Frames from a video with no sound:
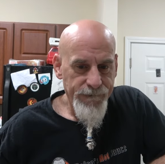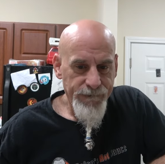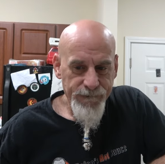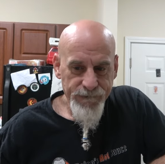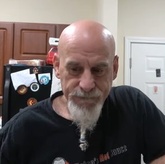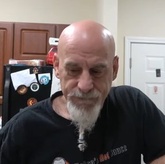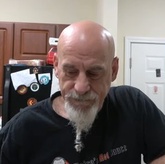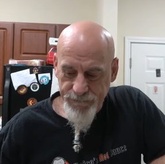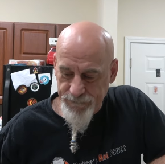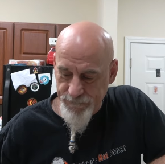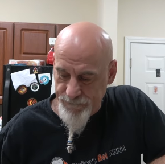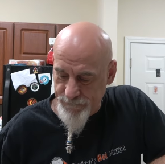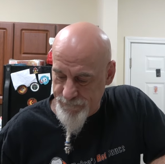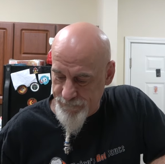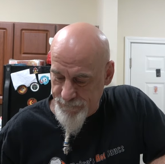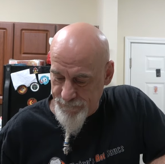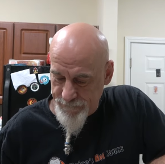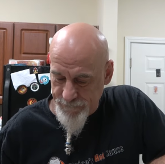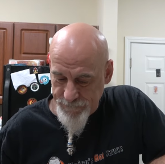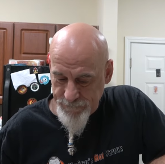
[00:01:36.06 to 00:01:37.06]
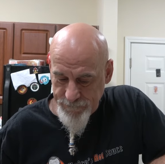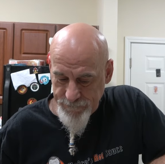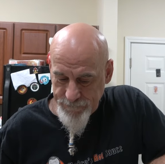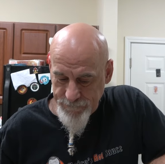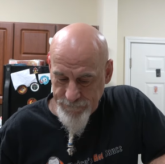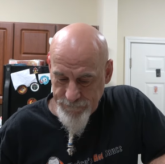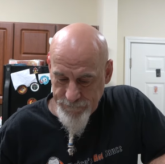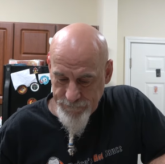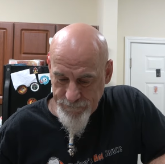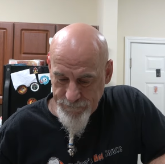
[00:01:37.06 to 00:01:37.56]

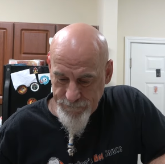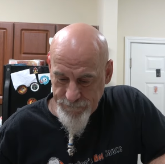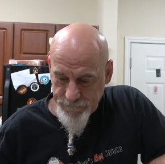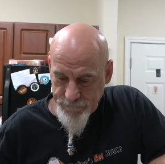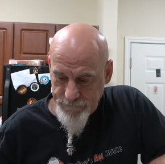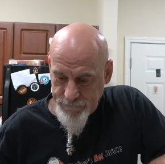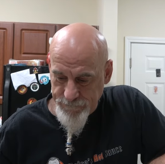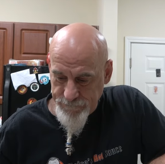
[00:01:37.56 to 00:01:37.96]
Nobody speaks.